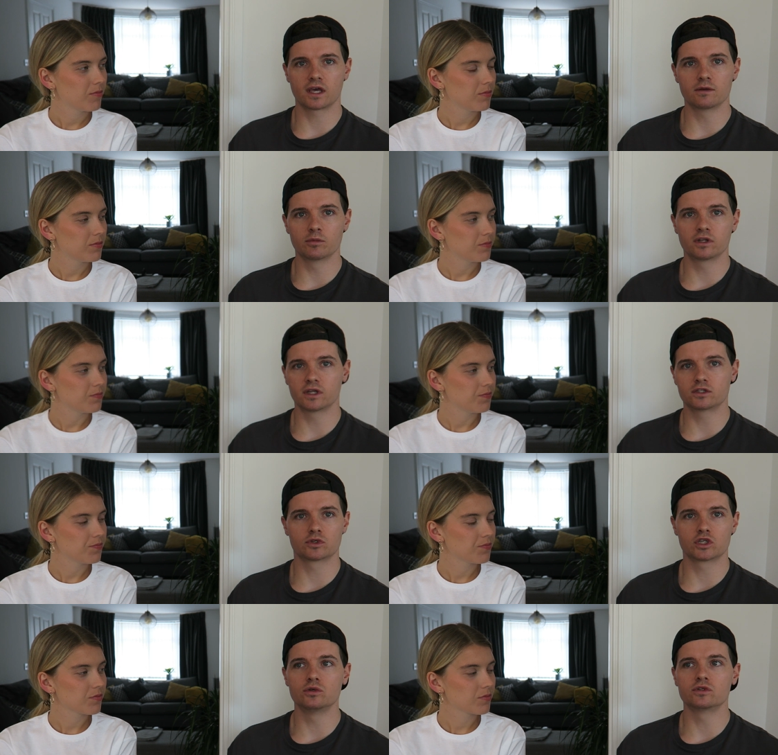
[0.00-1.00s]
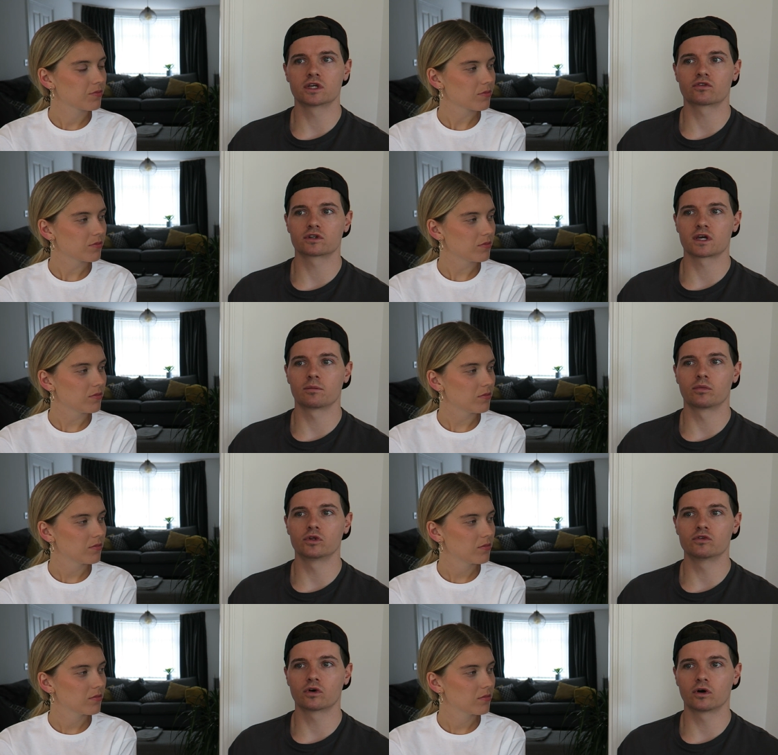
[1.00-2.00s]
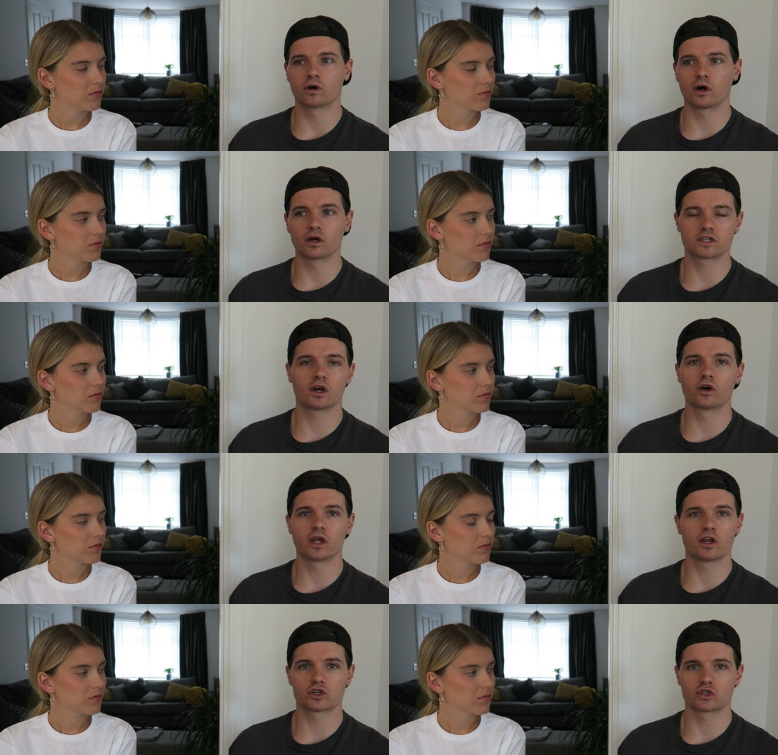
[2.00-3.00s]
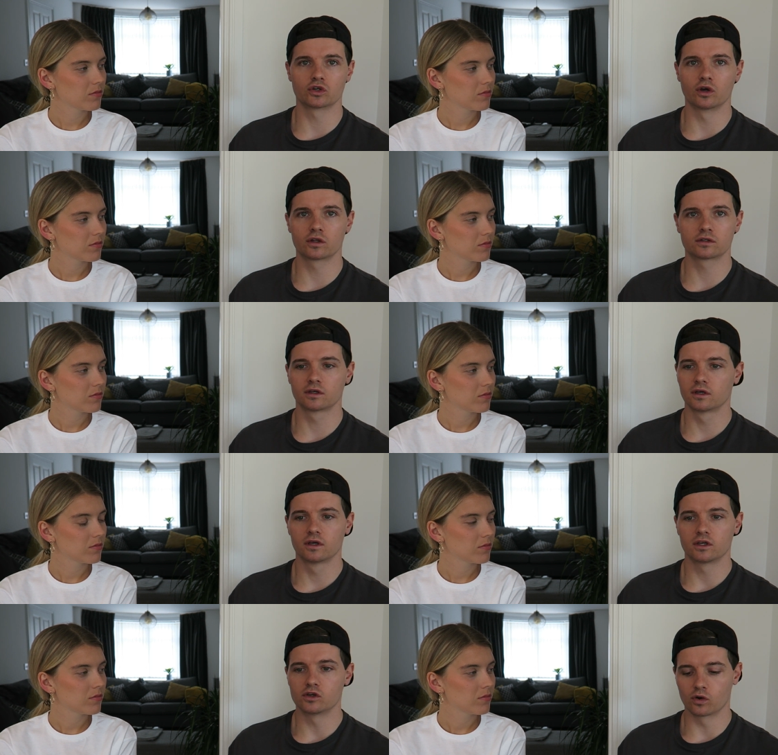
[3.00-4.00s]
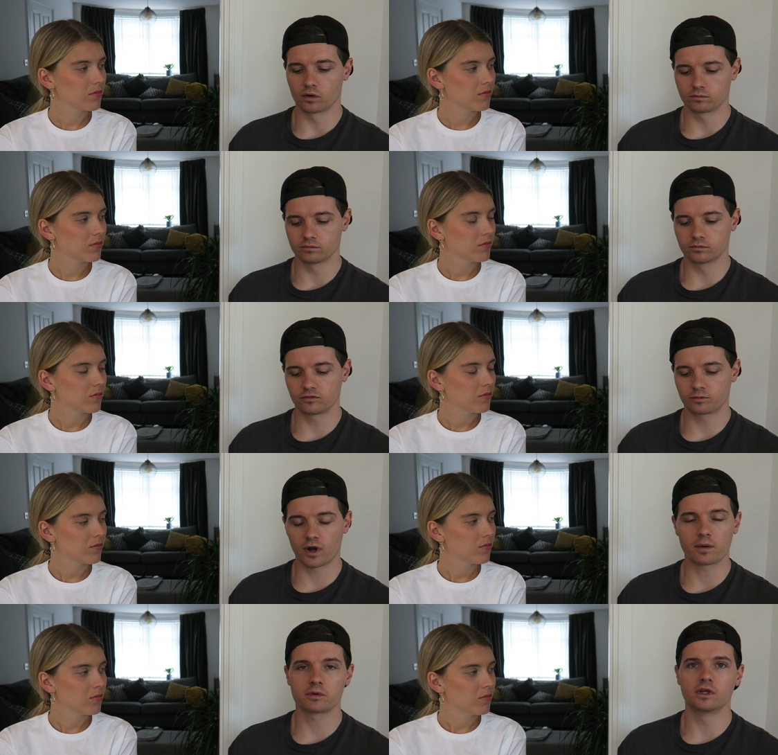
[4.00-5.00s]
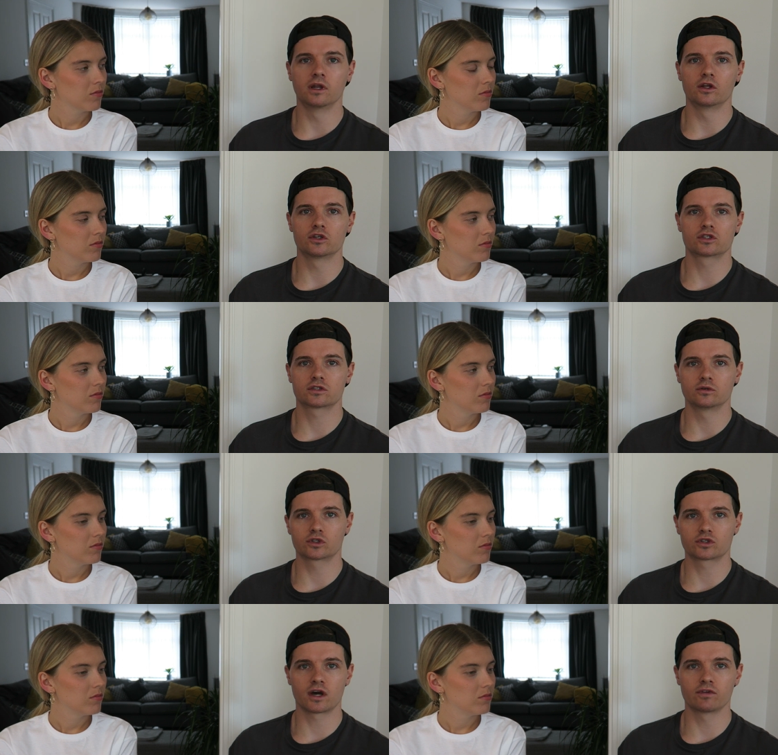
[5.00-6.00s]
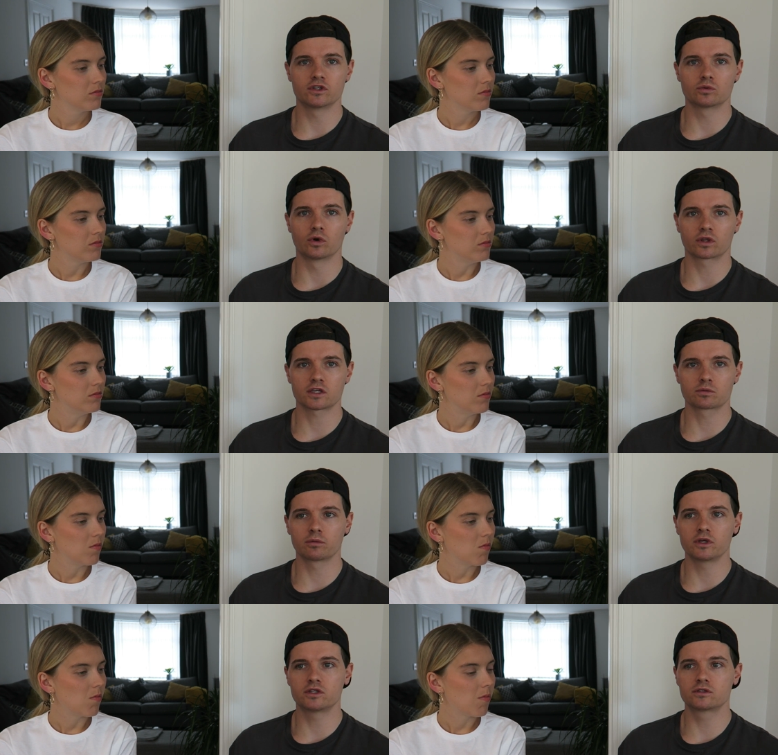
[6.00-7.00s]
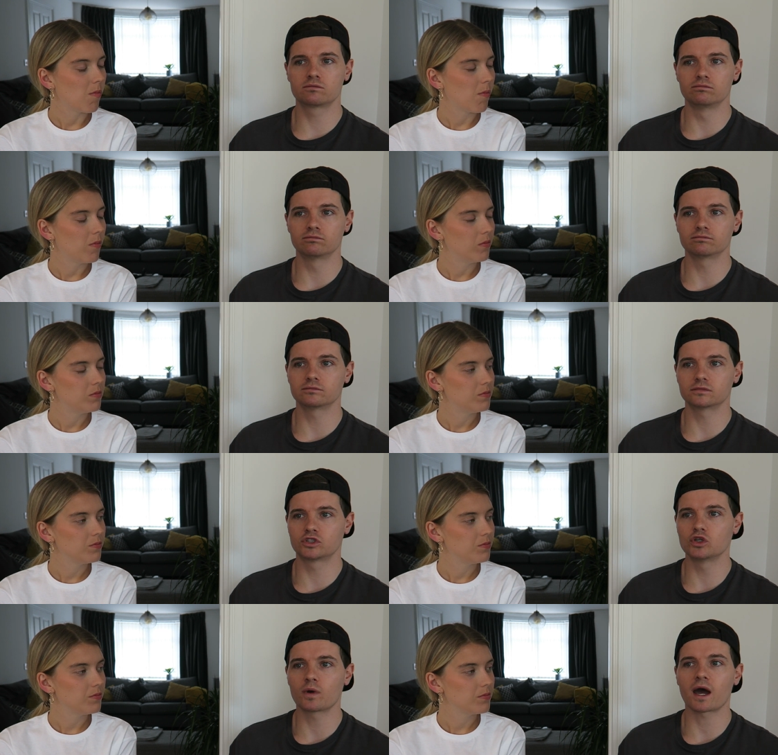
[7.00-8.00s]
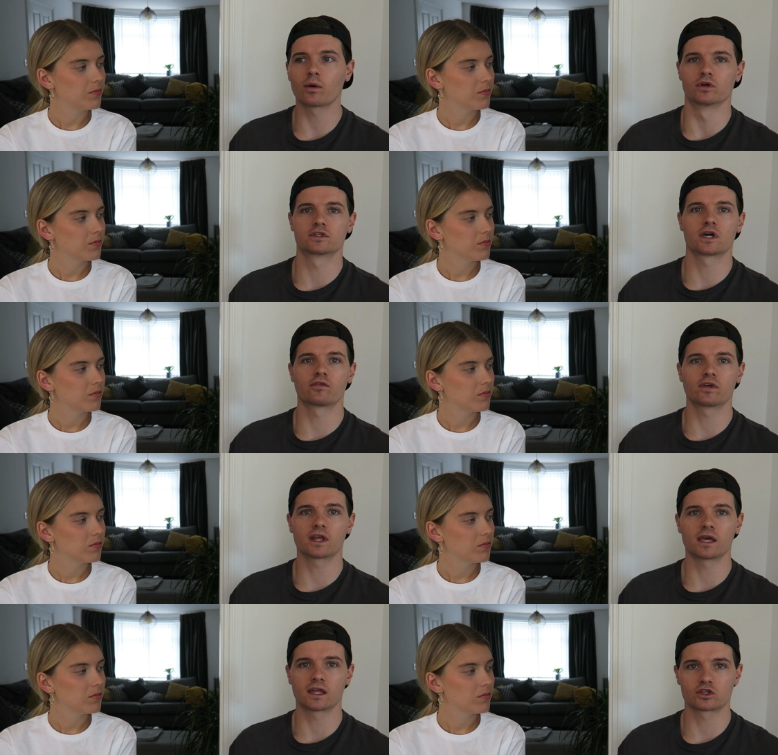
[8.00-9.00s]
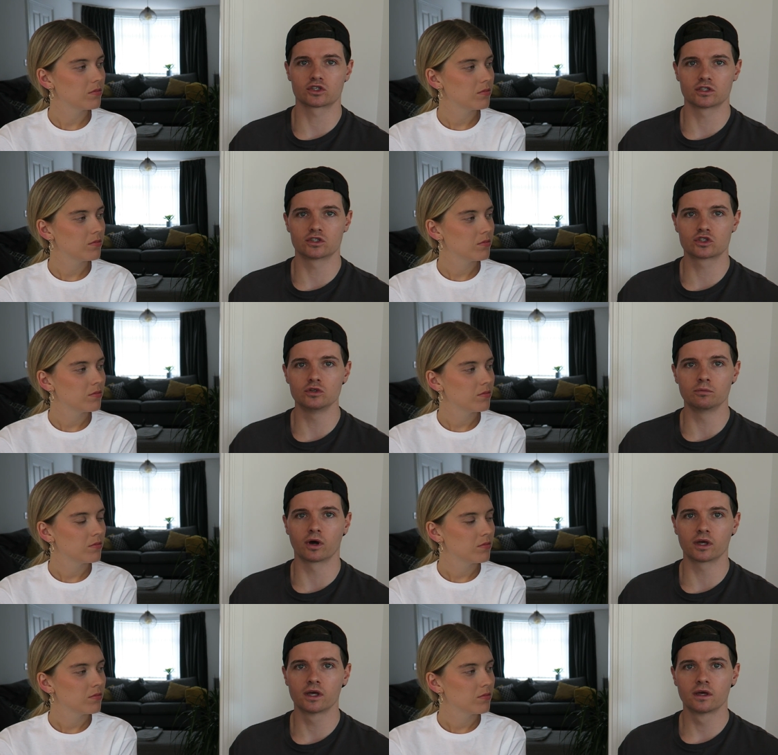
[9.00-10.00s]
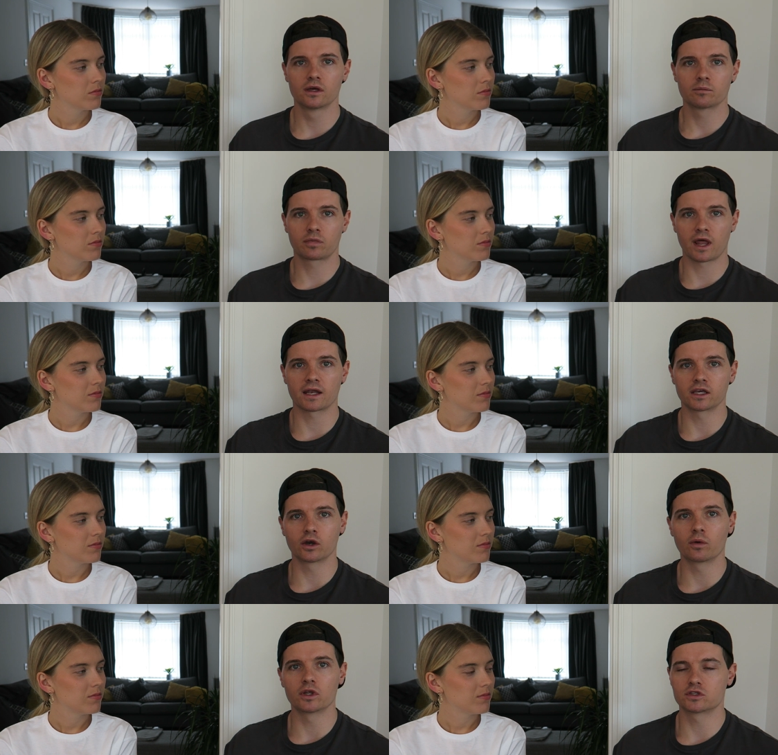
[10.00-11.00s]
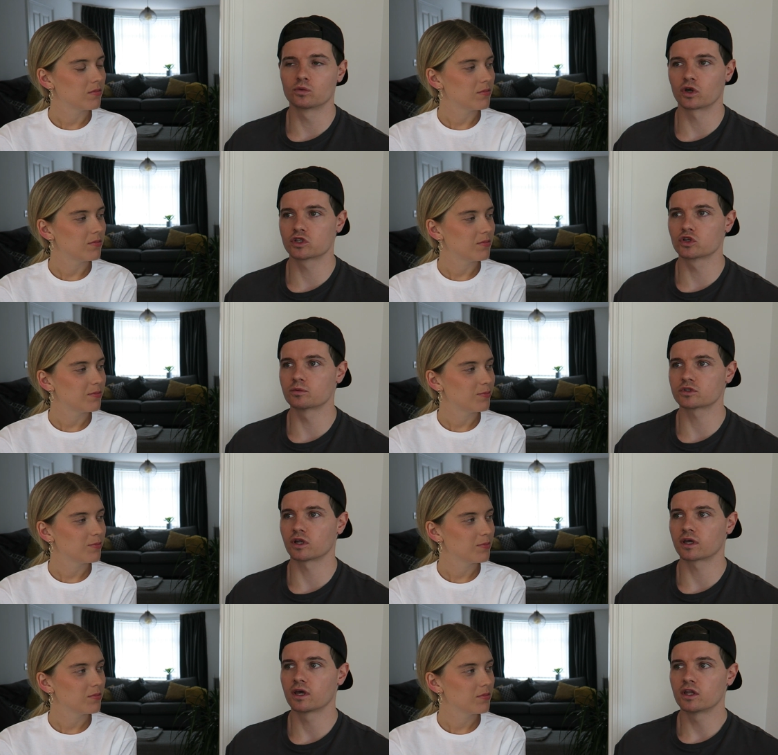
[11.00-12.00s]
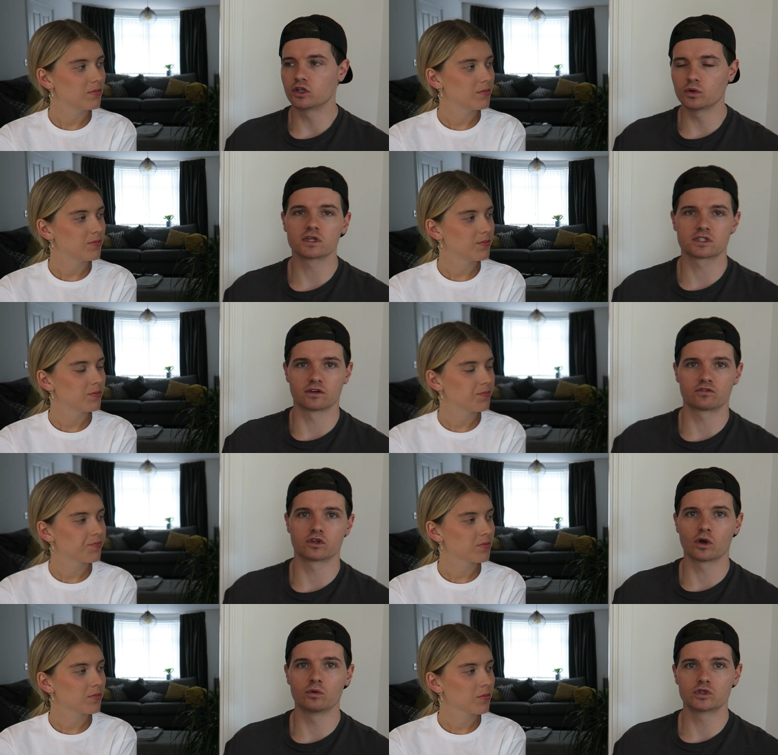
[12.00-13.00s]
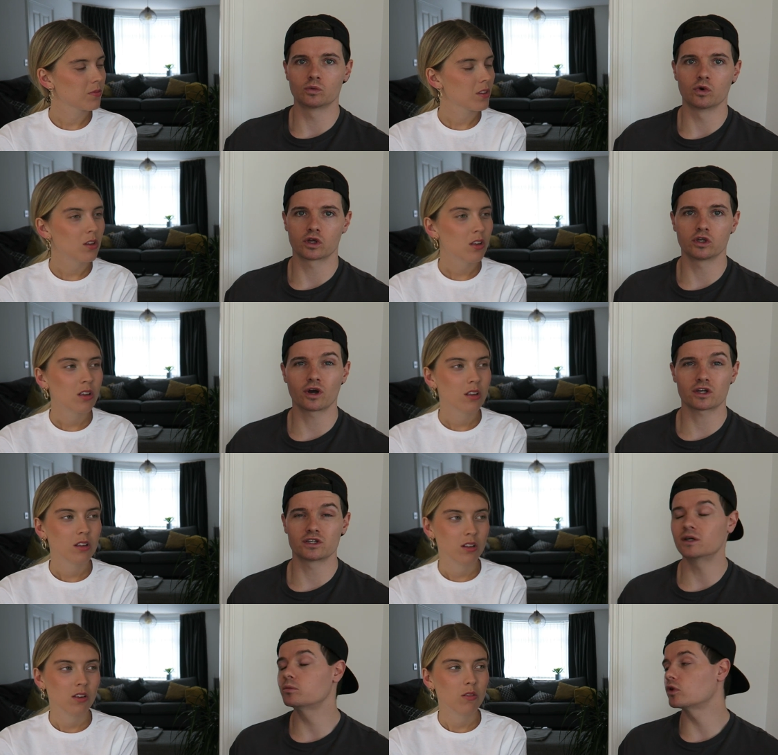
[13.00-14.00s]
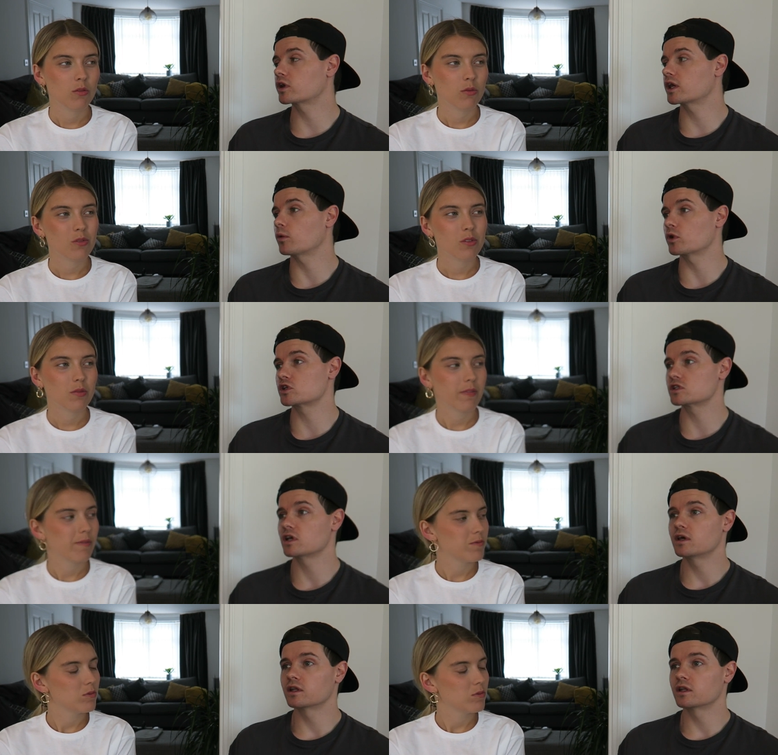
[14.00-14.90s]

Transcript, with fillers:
Speaker 1: day Monday to a Tuesday, for example, you've got, I say, ironing a shirt, you got prepping your lunch, you got traveling to work. That's probably two hours out of your day that's just consumed by planning going to work. It's almost like doing stuff to go to work, and you're actually in work yet, which is